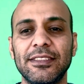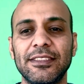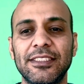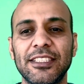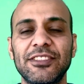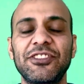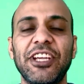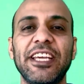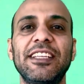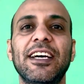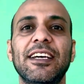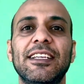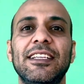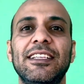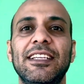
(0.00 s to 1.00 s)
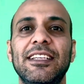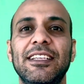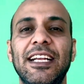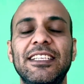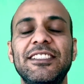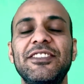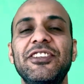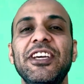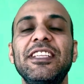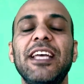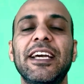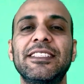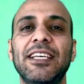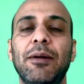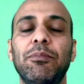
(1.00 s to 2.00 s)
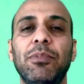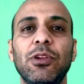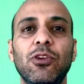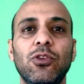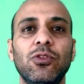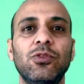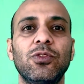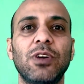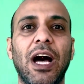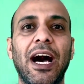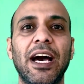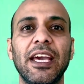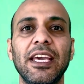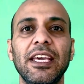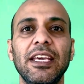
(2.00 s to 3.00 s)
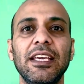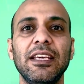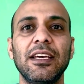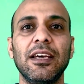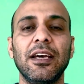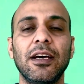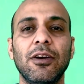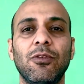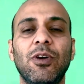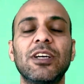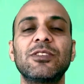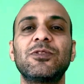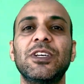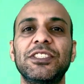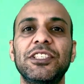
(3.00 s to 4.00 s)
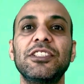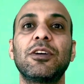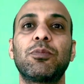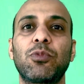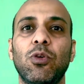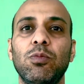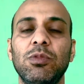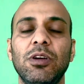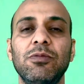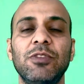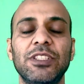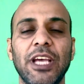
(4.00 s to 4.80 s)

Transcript: let's take the example of I was facing a problem.